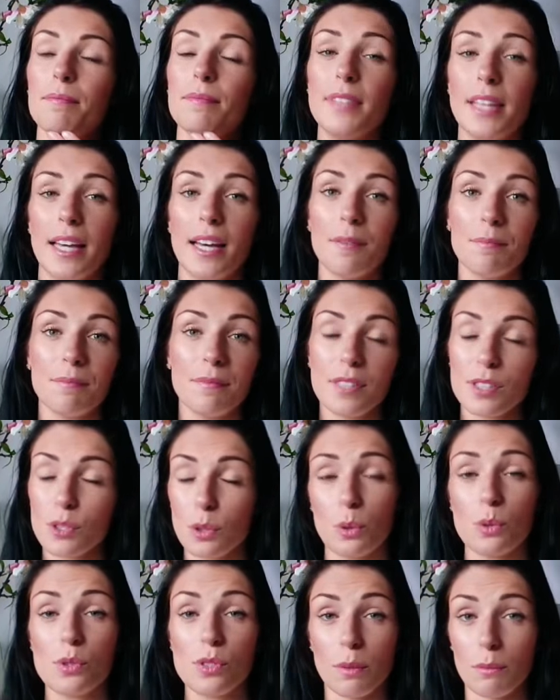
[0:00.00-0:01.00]
Yeah, it's
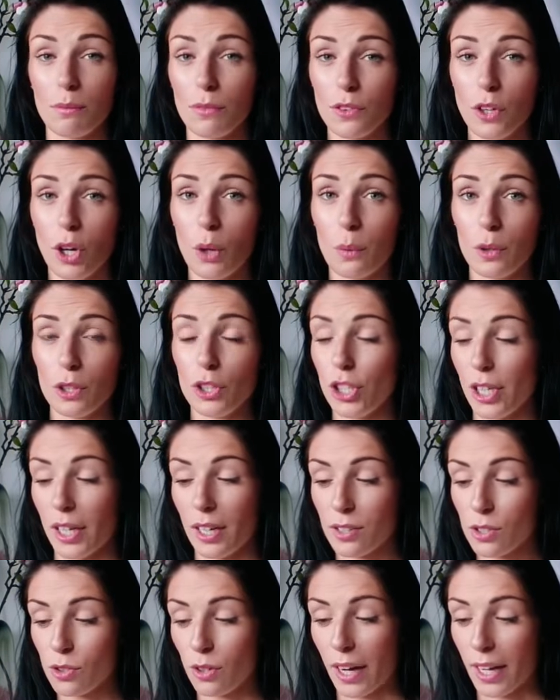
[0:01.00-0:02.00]
awesome. We've got to watch it.
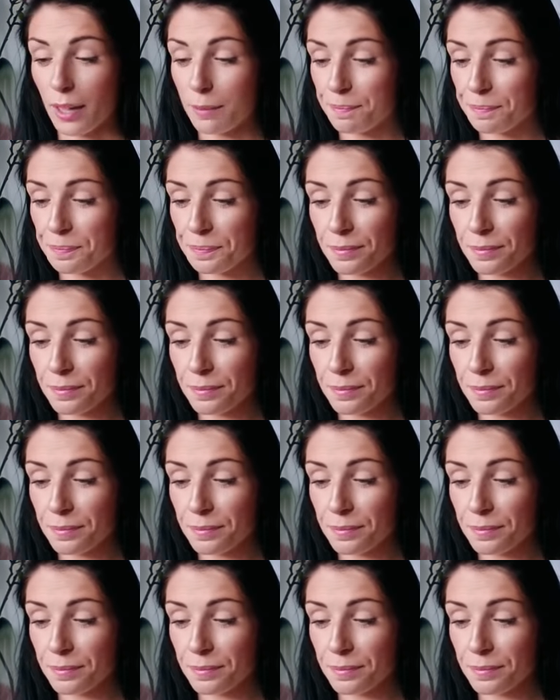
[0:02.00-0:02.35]
It's great.